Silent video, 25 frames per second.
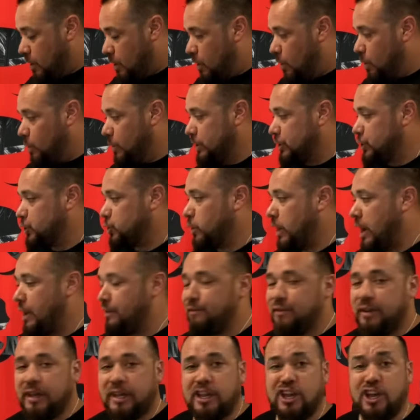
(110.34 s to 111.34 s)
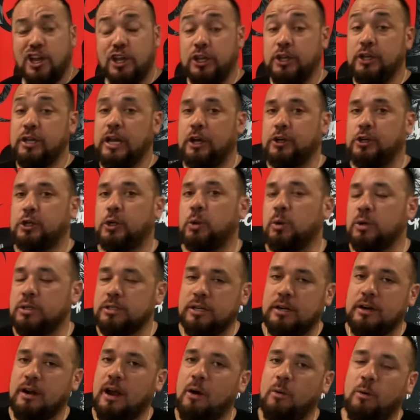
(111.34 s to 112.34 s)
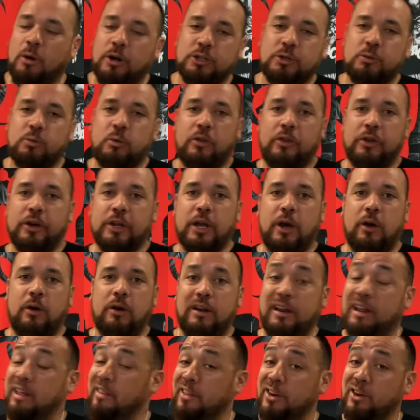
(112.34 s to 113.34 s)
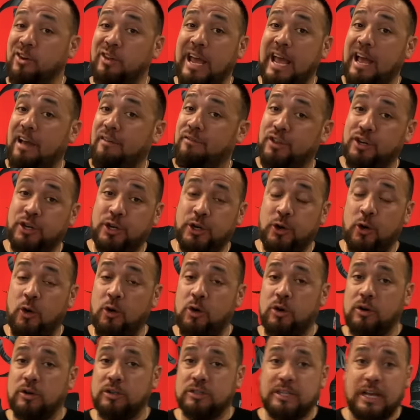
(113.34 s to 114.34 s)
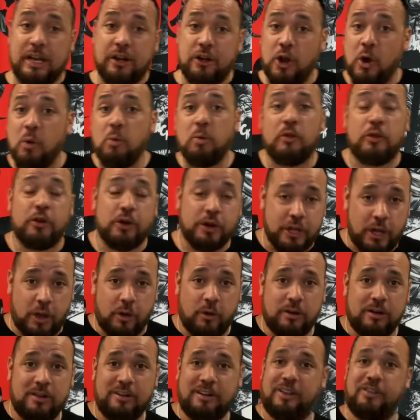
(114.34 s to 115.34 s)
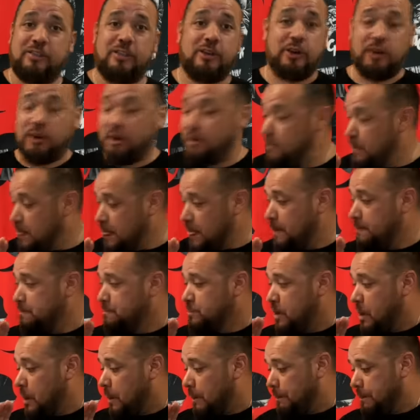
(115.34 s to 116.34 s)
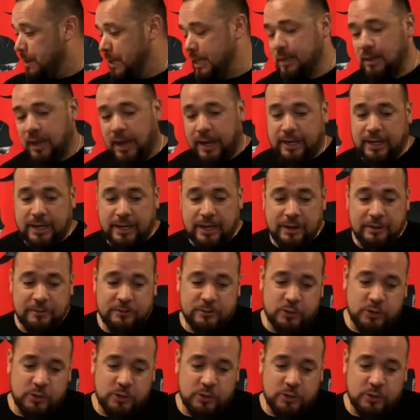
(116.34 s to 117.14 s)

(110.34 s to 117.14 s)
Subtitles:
Always traffic. You got tourists that are not watching where they're going, and then you have the New Yorkers that know where they're going and they're beelining it.